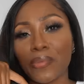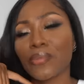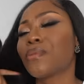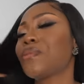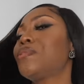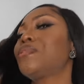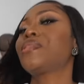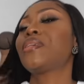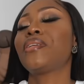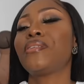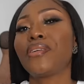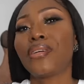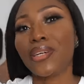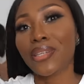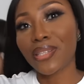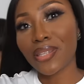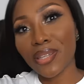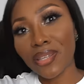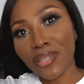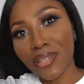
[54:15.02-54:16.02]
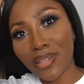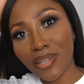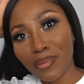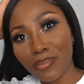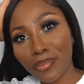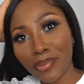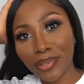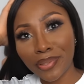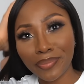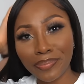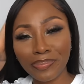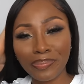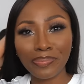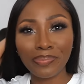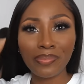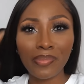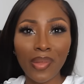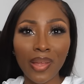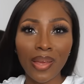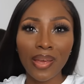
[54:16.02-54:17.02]
was going to tell you guys earlier, but
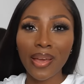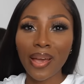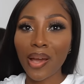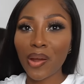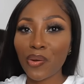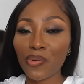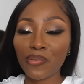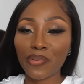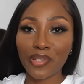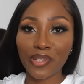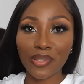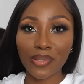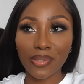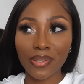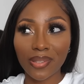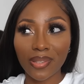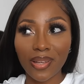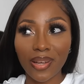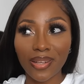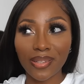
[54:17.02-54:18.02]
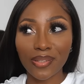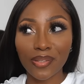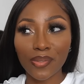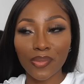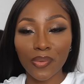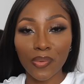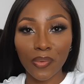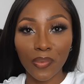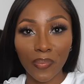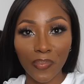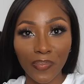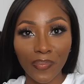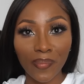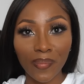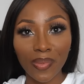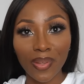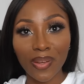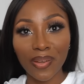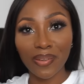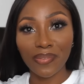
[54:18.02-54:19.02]
it's kind of rushed to start, so
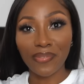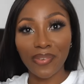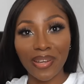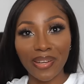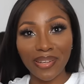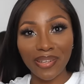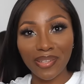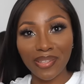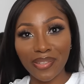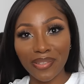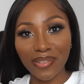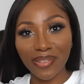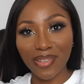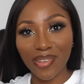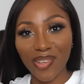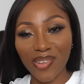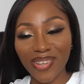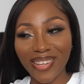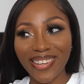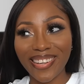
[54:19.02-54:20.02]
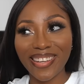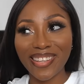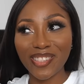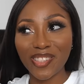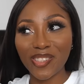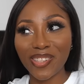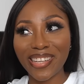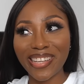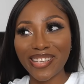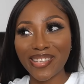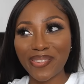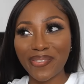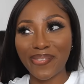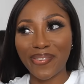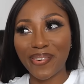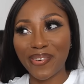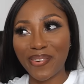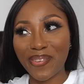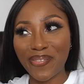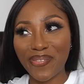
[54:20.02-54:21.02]
finally done the Q&A. Jola is in
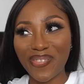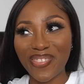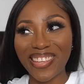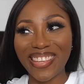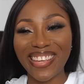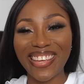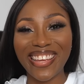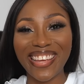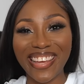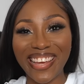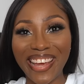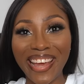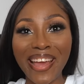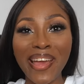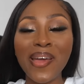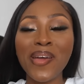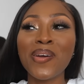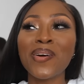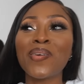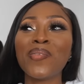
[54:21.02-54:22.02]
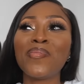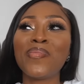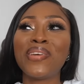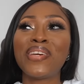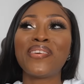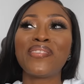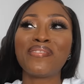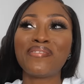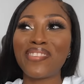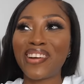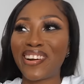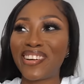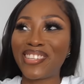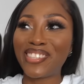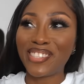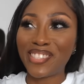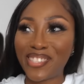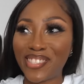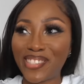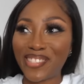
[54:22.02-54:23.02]
front of me here, being very
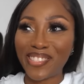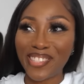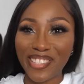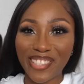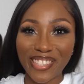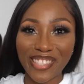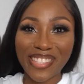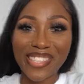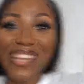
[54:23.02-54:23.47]
serious.